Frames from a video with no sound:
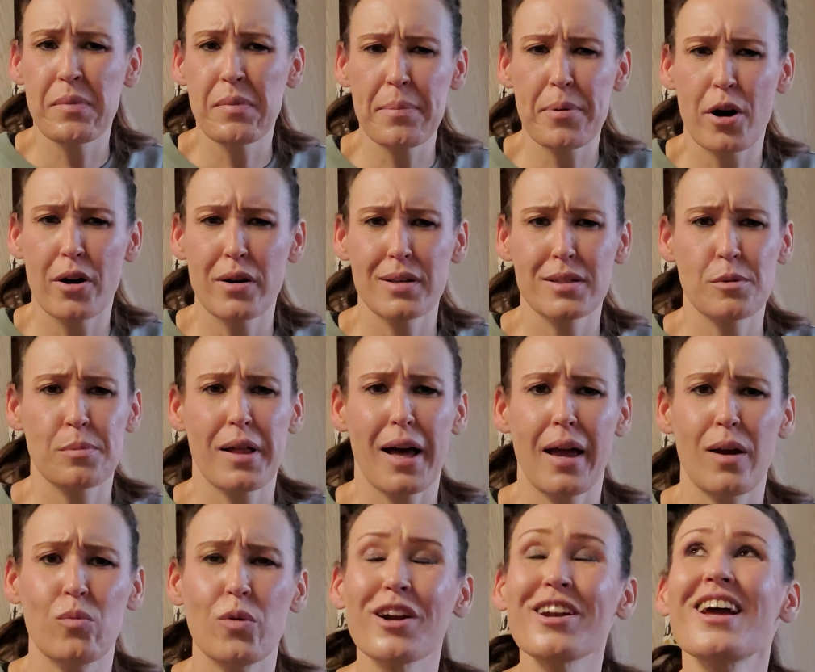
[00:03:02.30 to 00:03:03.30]
my party supply,
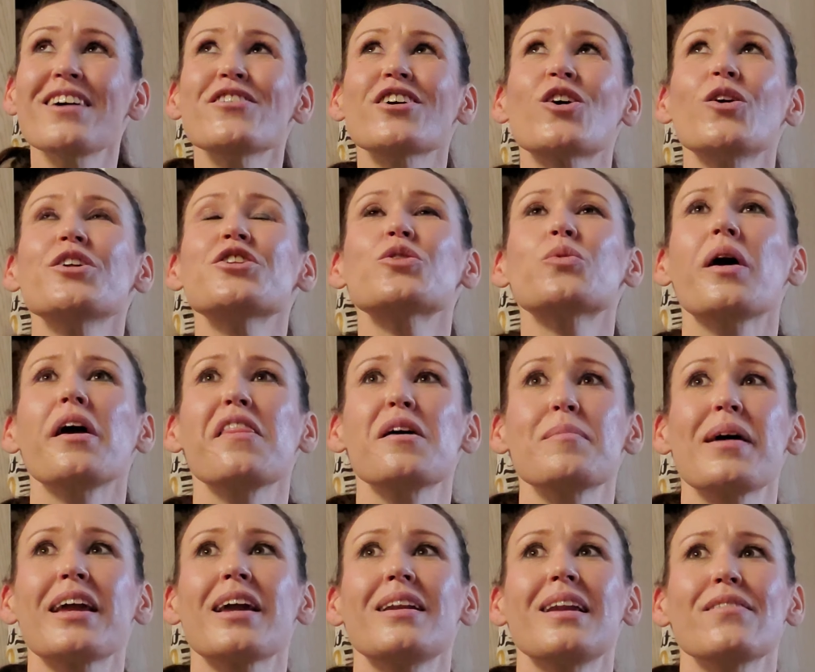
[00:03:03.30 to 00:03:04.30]
we're never going to wear them. I
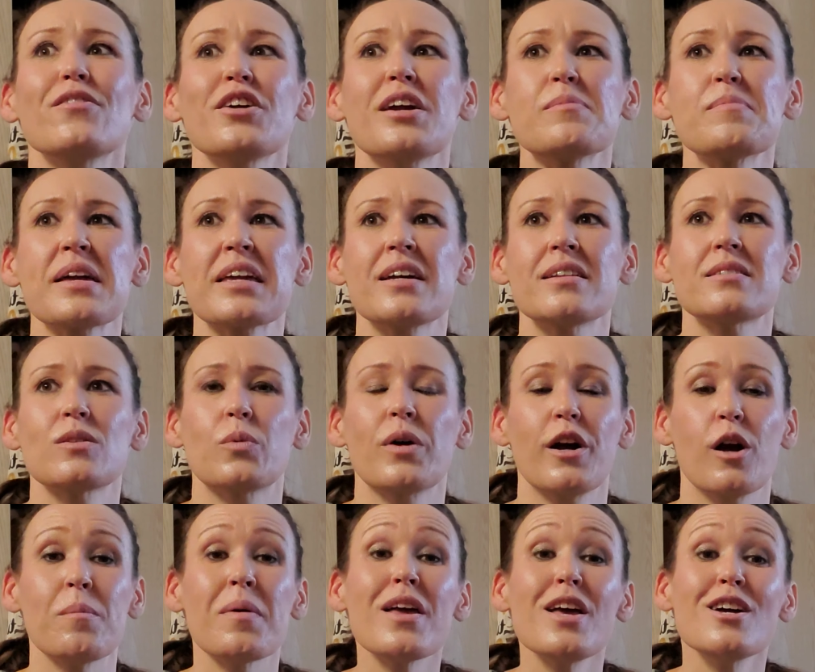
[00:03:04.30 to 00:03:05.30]
can never get my kids to wear
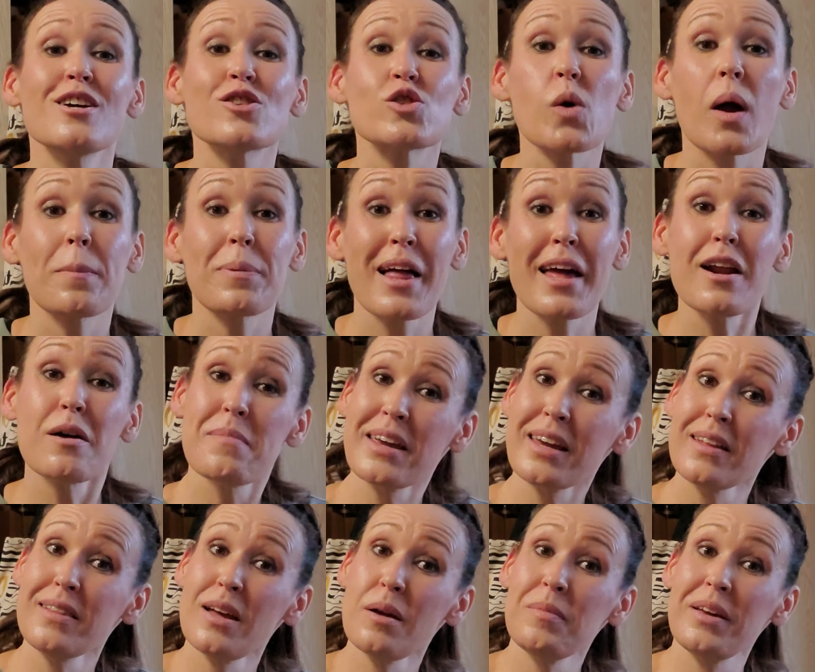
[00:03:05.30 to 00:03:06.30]
them. So I plan on
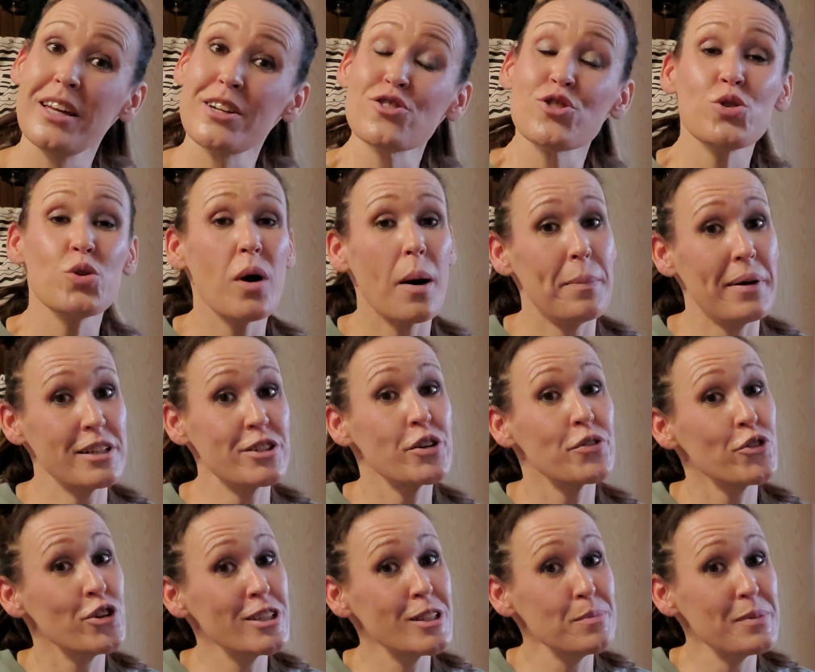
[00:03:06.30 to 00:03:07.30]
making them into a bunch of
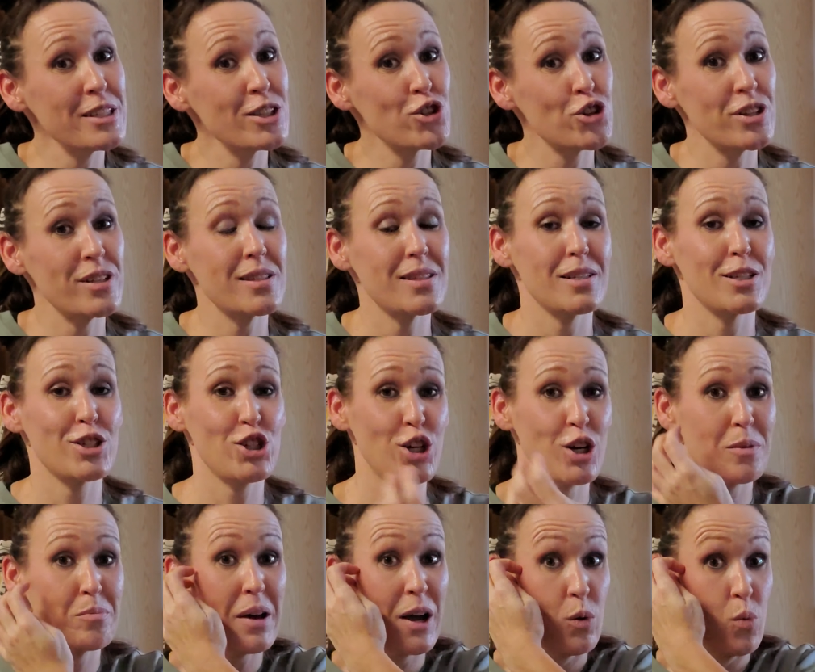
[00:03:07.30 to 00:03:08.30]
Christmas trees this year.
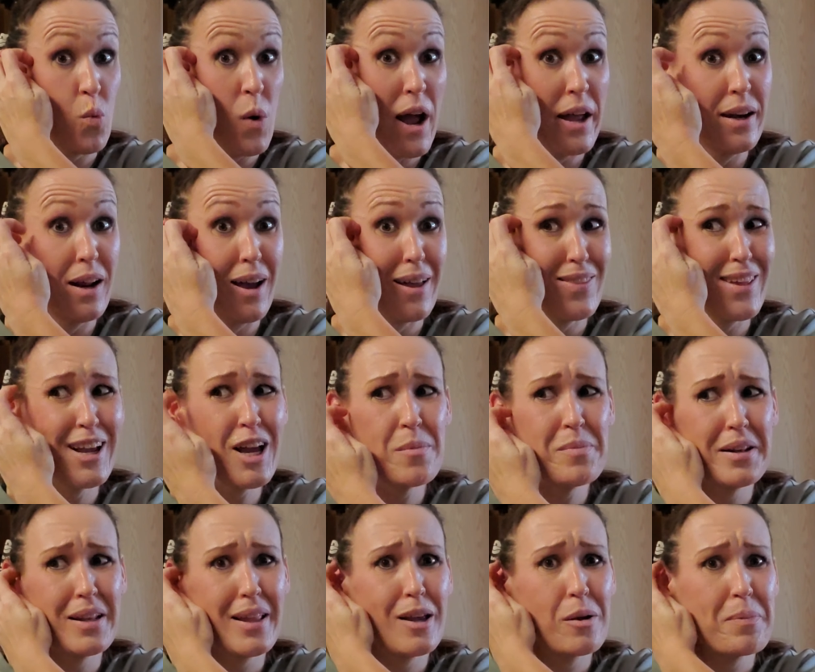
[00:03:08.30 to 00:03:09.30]
I'm like, why not? They come in
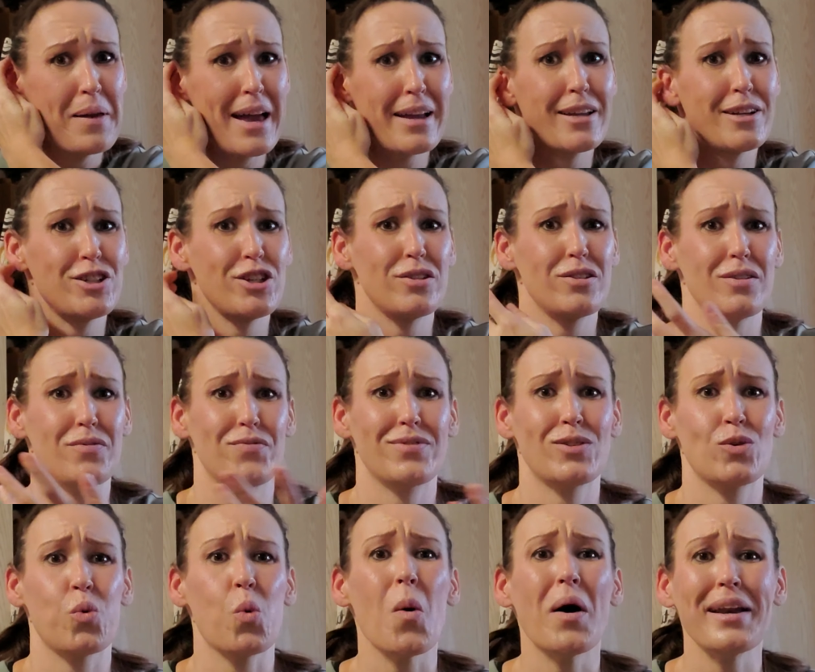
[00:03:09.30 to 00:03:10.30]
like packages of
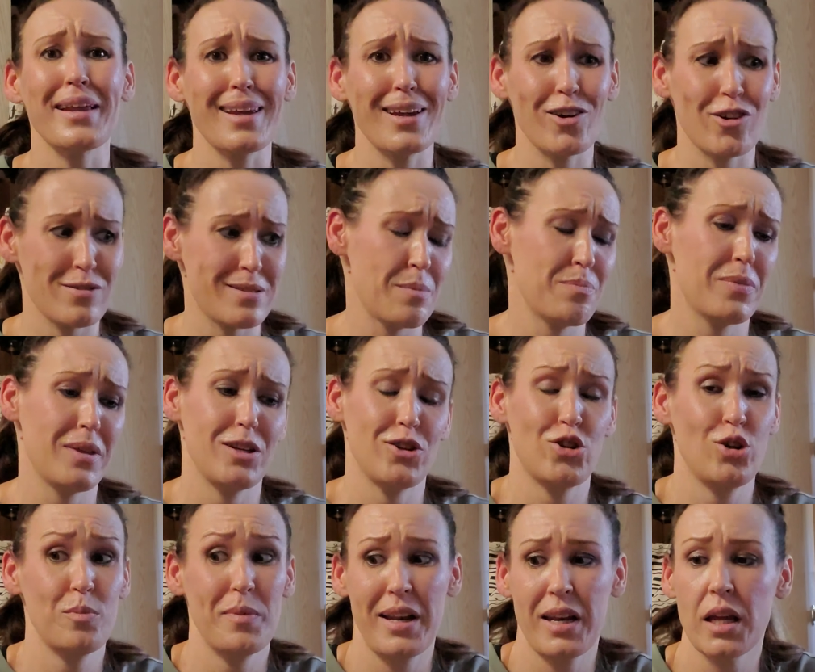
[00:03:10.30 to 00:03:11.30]
20 or something,
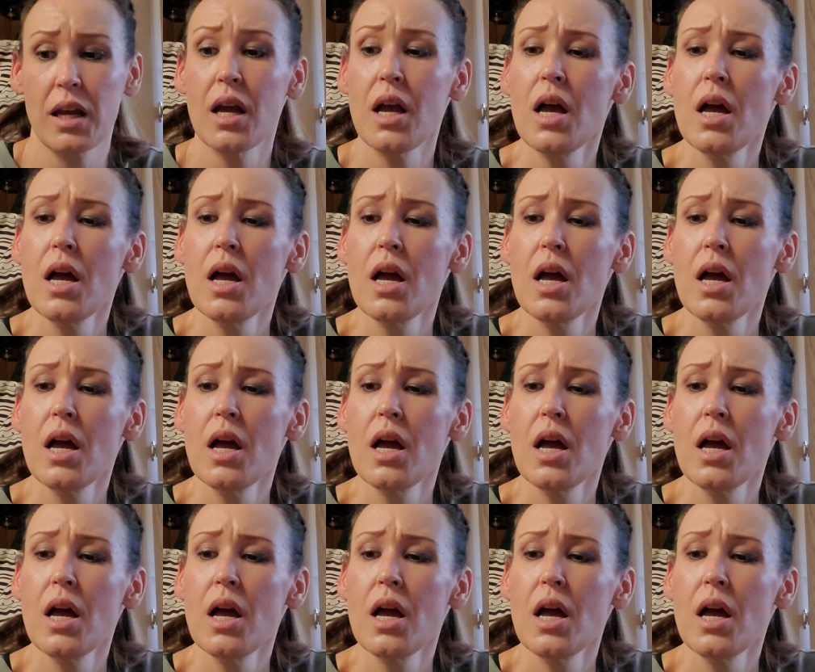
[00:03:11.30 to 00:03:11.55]
too many.